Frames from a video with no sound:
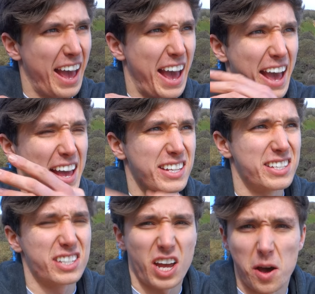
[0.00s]

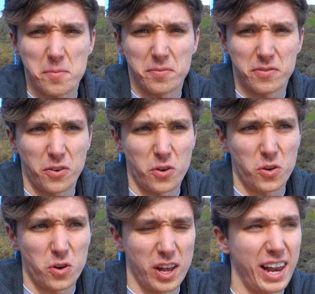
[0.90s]
And come
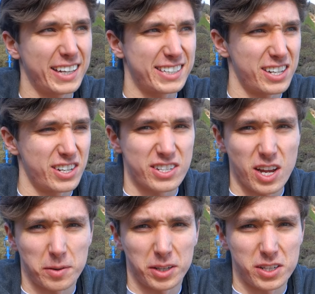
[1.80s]
for a leg session.
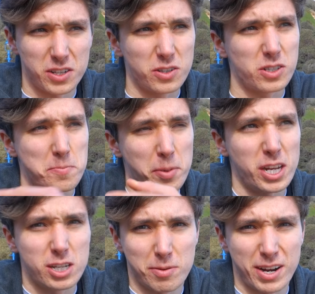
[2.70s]
So I'm going to do some
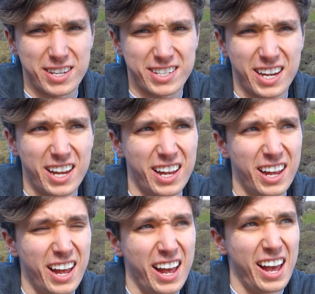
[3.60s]
beach sprints
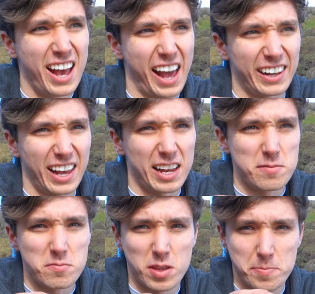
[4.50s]
and
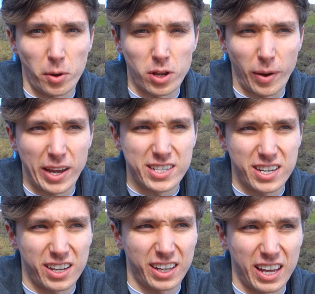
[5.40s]
then the body weight
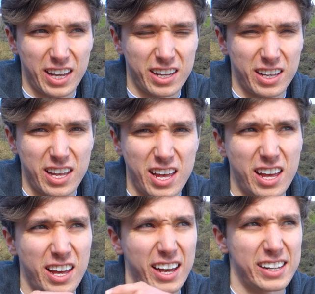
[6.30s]
circuit,
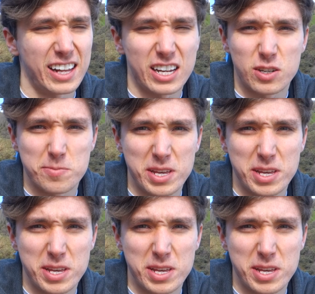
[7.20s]
and that should